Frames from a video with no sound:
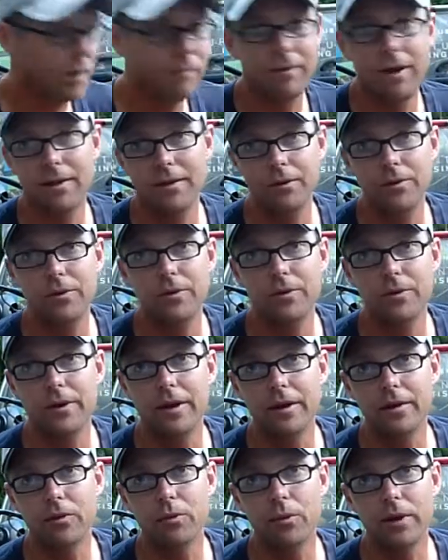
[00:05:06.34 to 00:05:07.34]
I've got to do the
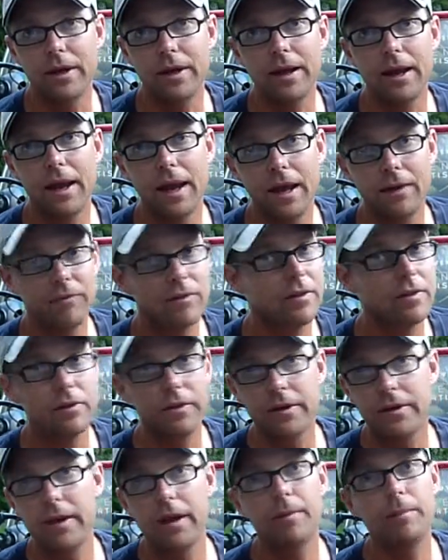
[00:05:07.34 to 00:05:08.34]
next week and a half, and it's
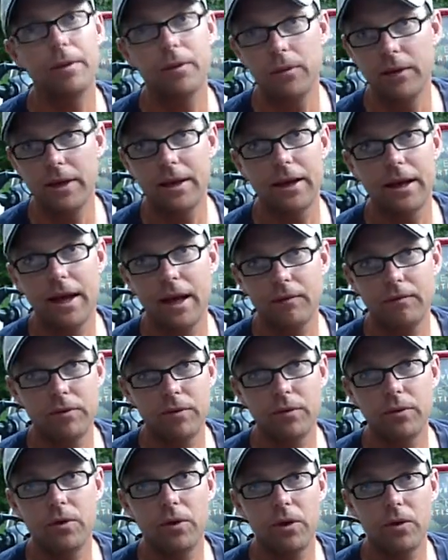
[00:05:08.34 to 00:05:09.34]
going to take me a week and a half to
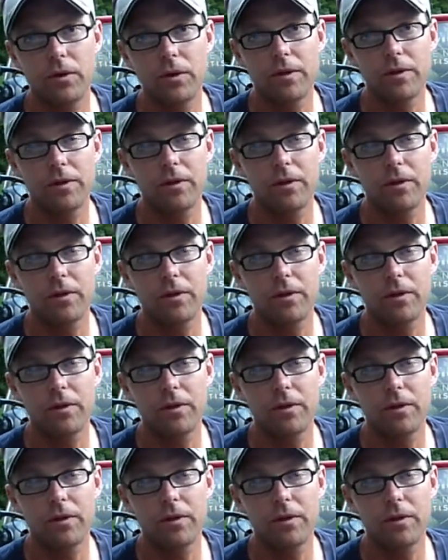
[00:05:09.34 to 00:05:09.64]
do all this.